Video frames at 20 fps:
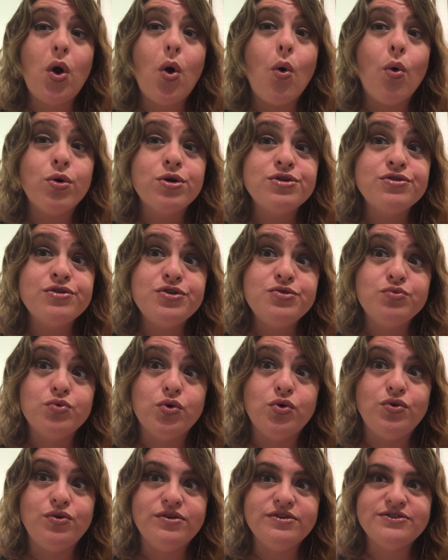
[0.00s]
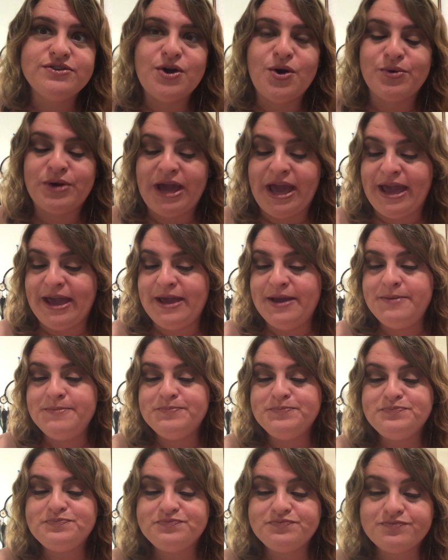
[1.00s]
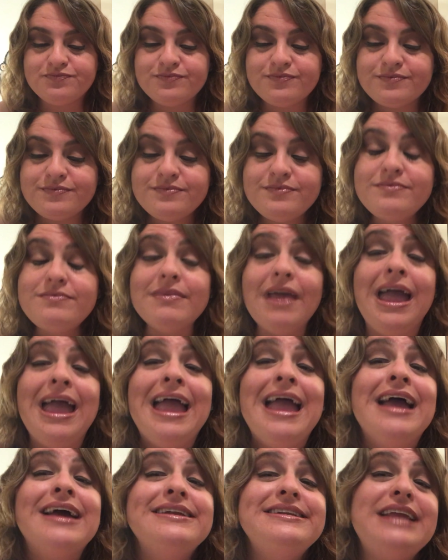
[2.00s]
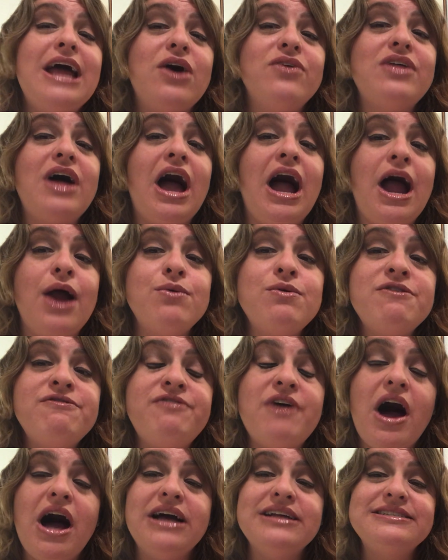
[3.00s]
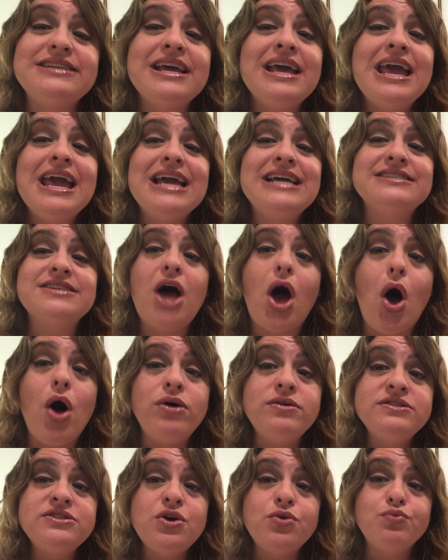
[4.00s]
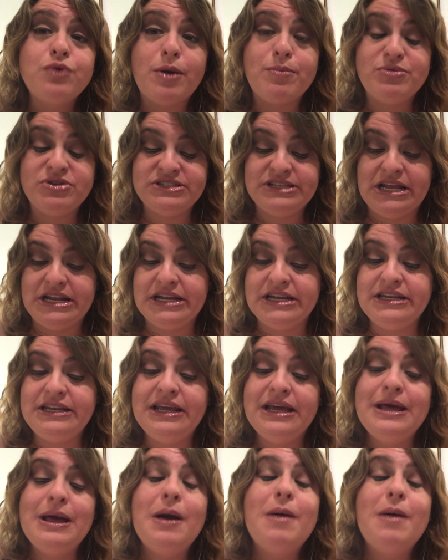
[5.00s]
order and rules, okay? Now, the Hierophant is also represented